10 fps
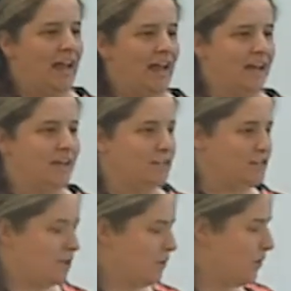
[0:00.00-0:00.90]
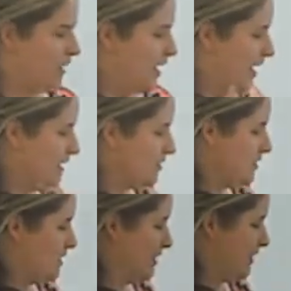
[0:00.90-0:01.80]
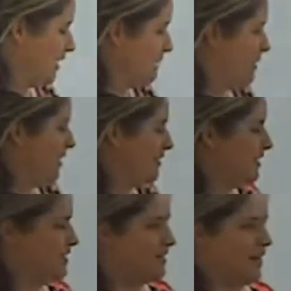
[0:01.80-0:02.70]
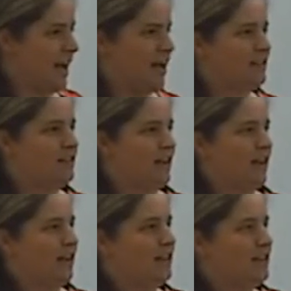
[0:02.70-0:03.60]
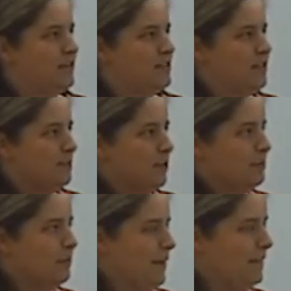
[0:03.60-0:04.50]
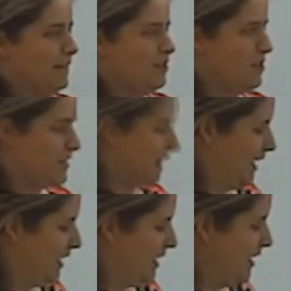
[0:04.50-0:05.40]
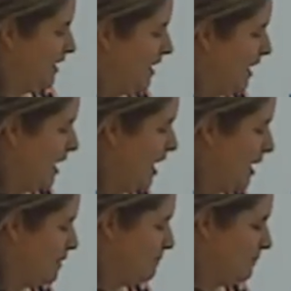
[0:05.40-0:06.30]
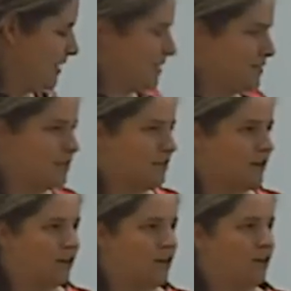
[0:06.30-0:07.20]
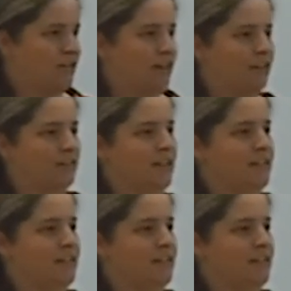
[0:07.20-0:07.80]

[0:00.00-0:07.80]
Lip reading: And so, interesting thing about this is it has a similar plant that's just like it, that's called yellow